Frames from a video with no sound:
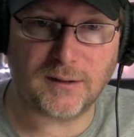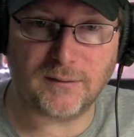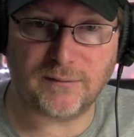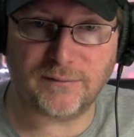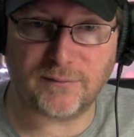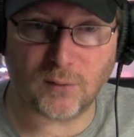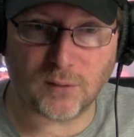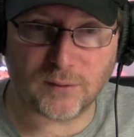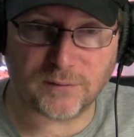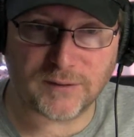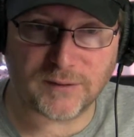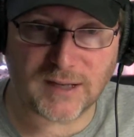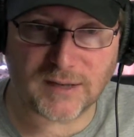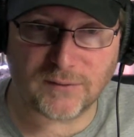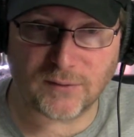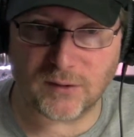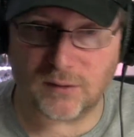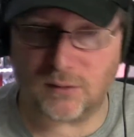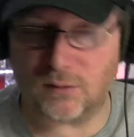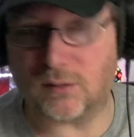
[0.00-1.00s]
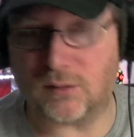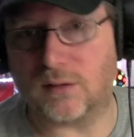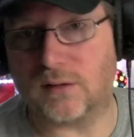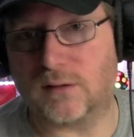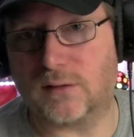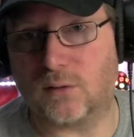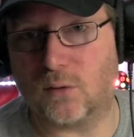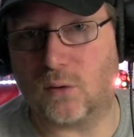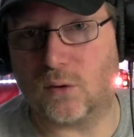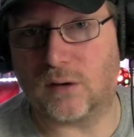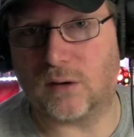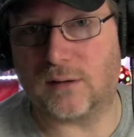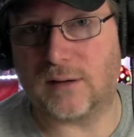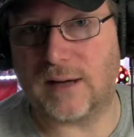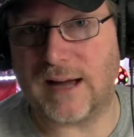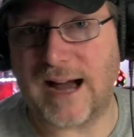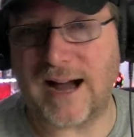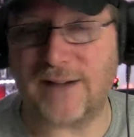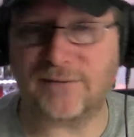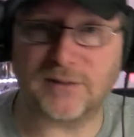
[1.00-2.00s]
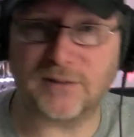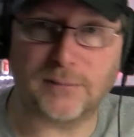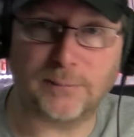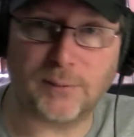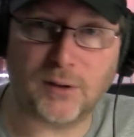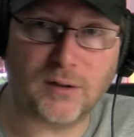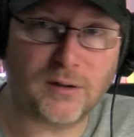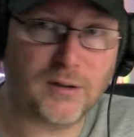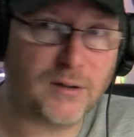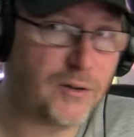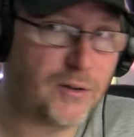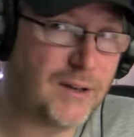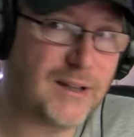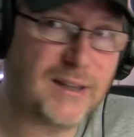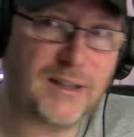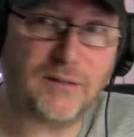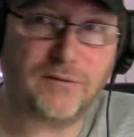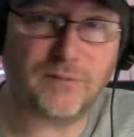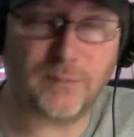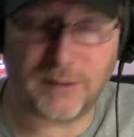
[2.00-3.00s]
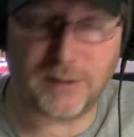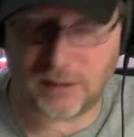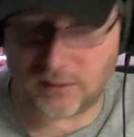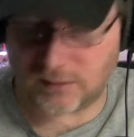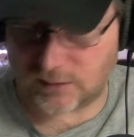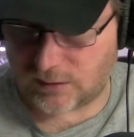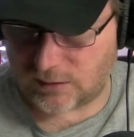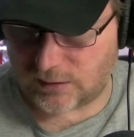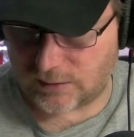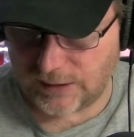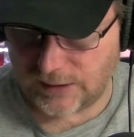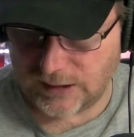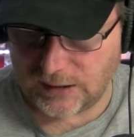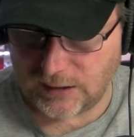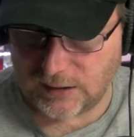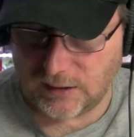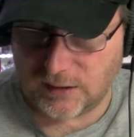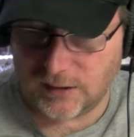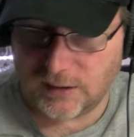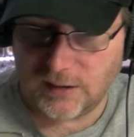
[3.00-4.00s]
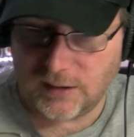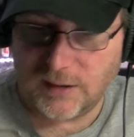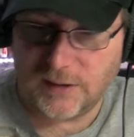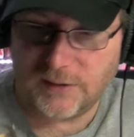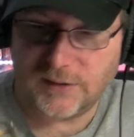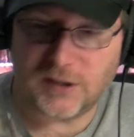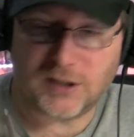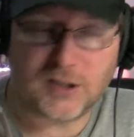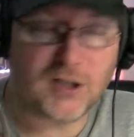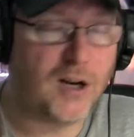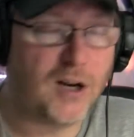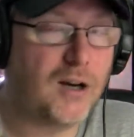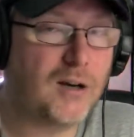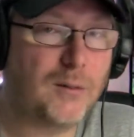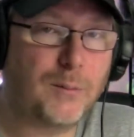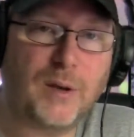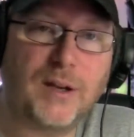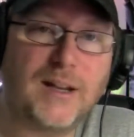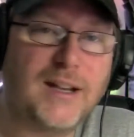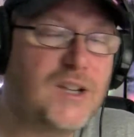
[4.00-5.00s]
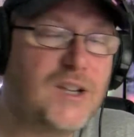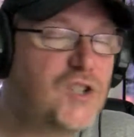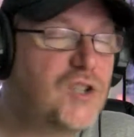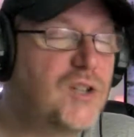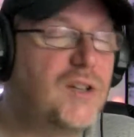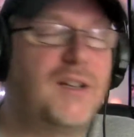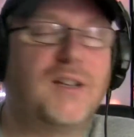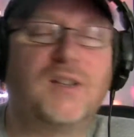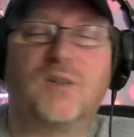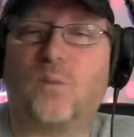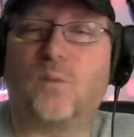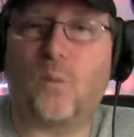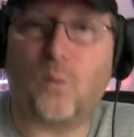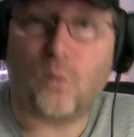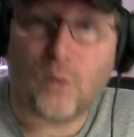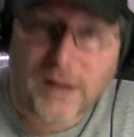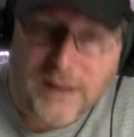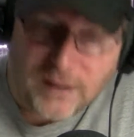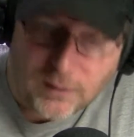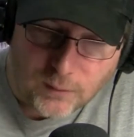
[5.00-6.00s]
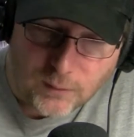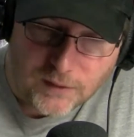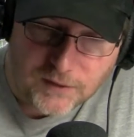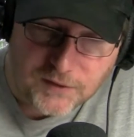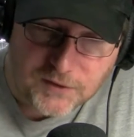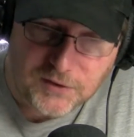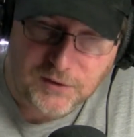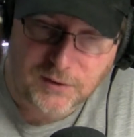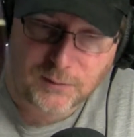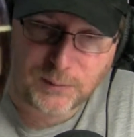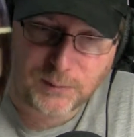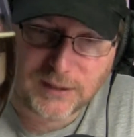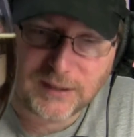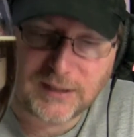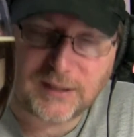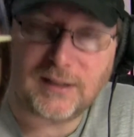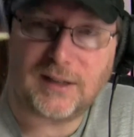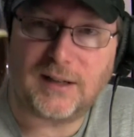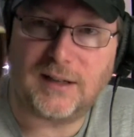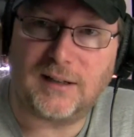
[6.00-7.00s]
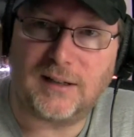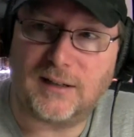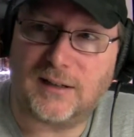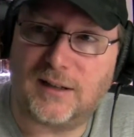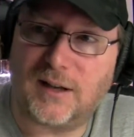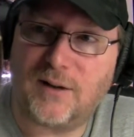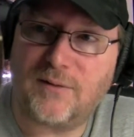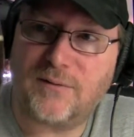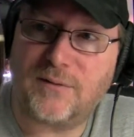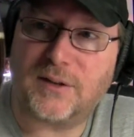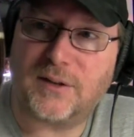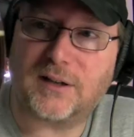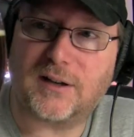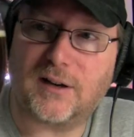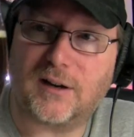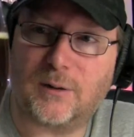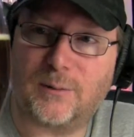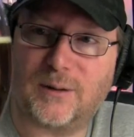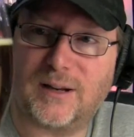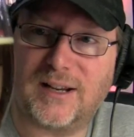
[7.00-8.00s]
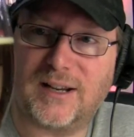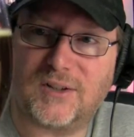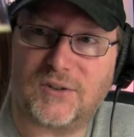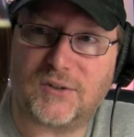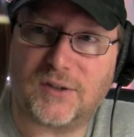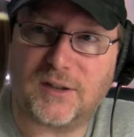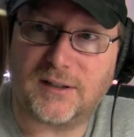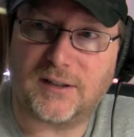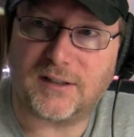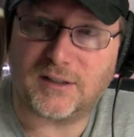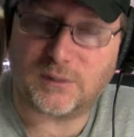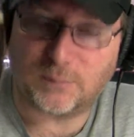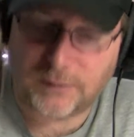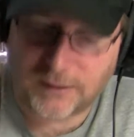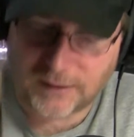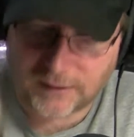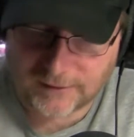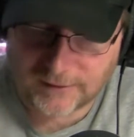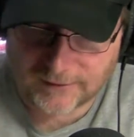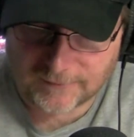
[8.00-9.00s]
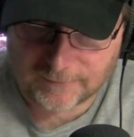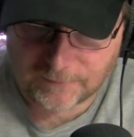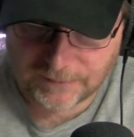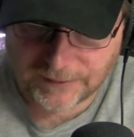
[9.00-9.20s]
fore flavor or afterburn or anything from the alcohol. The carbonation is right where it should be. I love the carbonation on this beer.